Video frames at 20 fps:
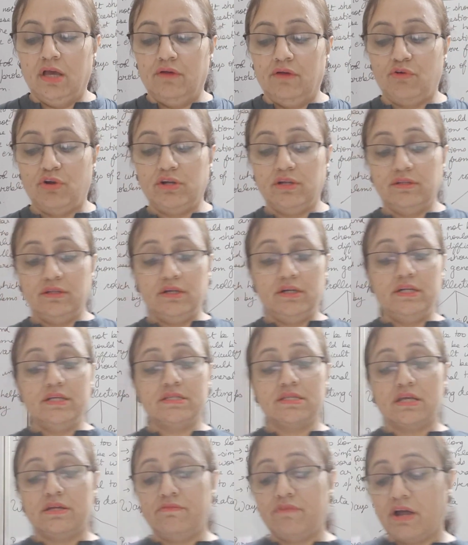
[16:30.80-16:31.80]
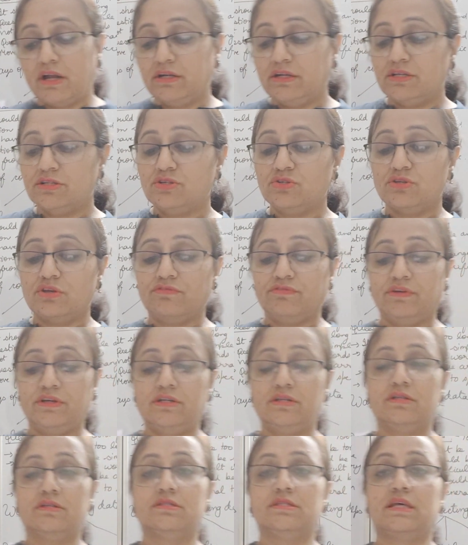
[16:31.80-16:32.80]
What are the disadvantages of
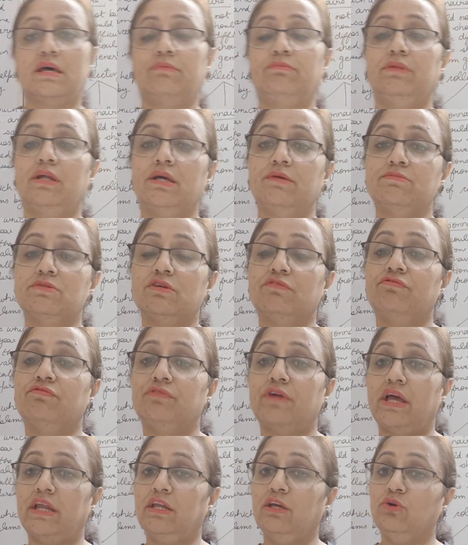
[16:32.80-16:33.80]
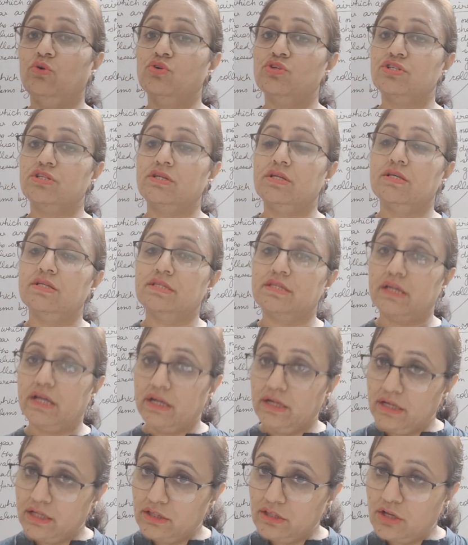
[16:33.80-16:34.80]
it? Sometimes if any question is
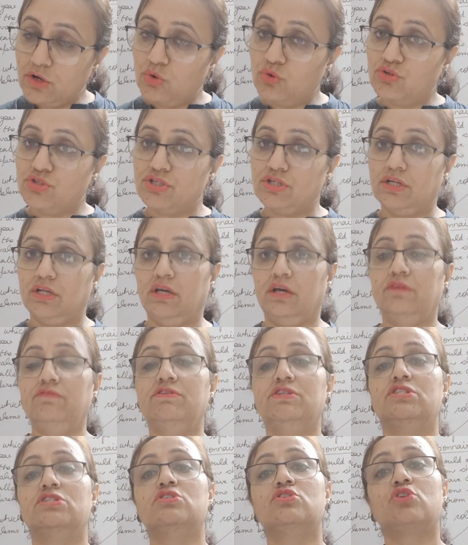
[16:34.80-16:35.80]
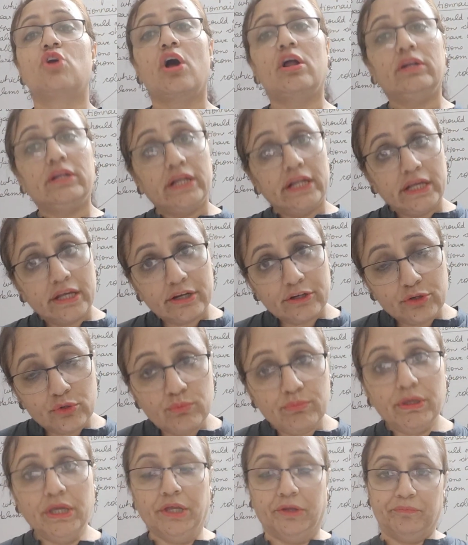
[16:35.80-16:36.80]
sent in the questionnaire which is not clear to
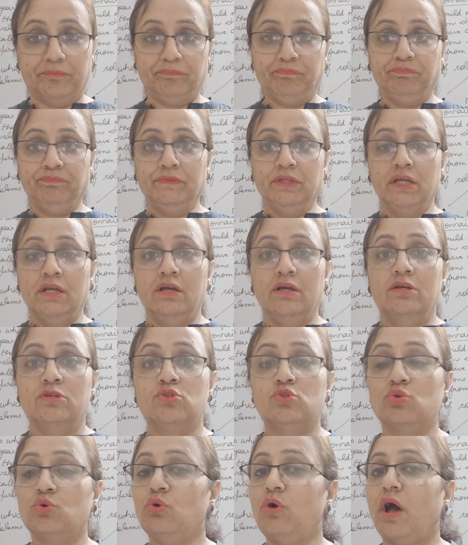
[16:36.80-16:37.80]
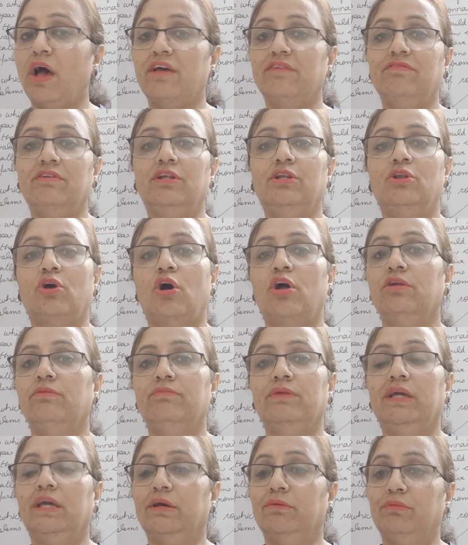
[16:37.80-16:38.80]
me, so I will not
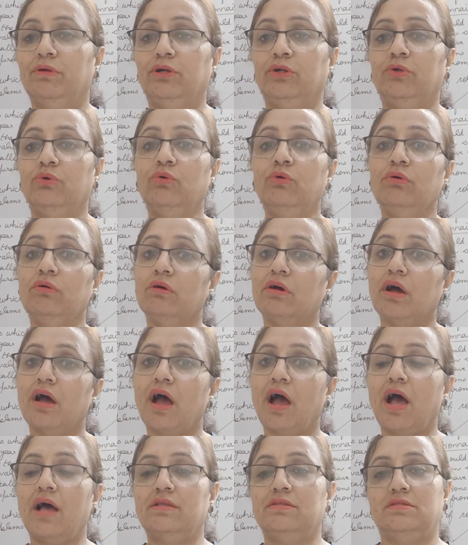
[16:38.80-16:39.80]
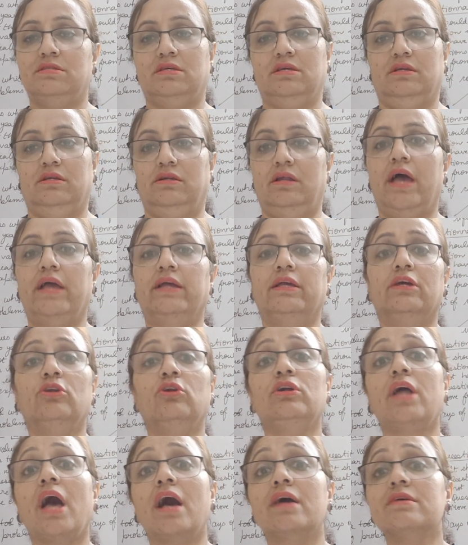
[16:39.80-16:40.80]
be able to answer it. I
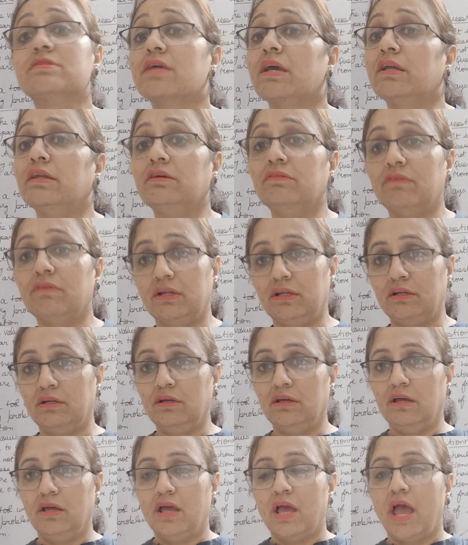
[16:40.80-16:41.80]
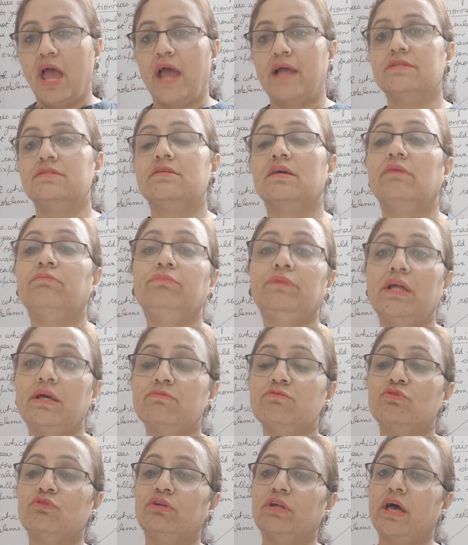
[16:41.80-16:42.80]
cannot ask anyone. And
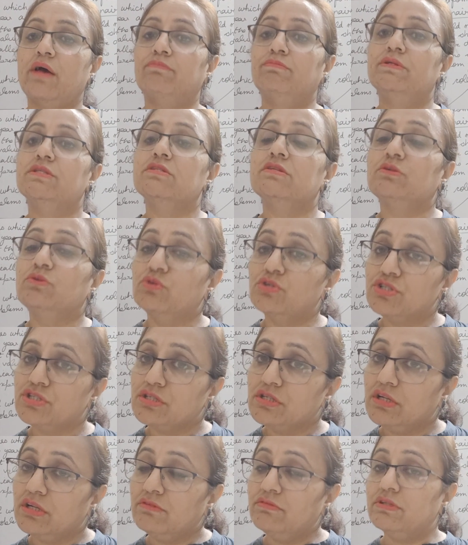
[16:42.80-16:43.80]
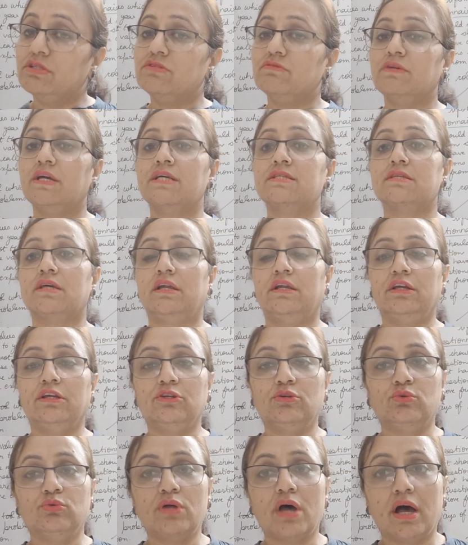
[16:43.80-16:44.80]
sometimes what happens, a questionnaire which we are
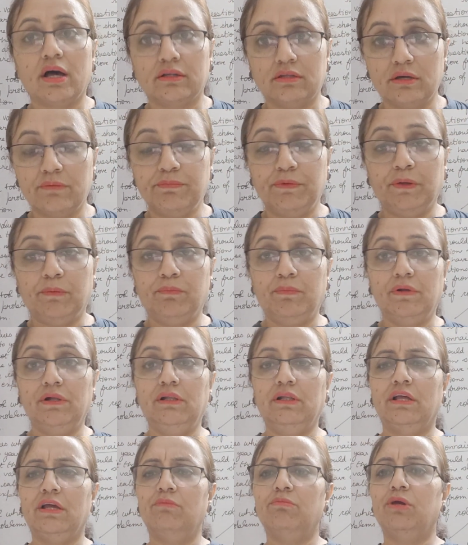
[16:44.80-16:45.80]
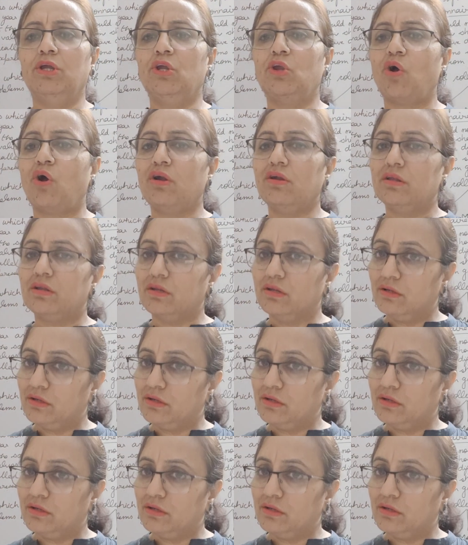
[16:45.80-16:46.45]
sending to the other people, they may not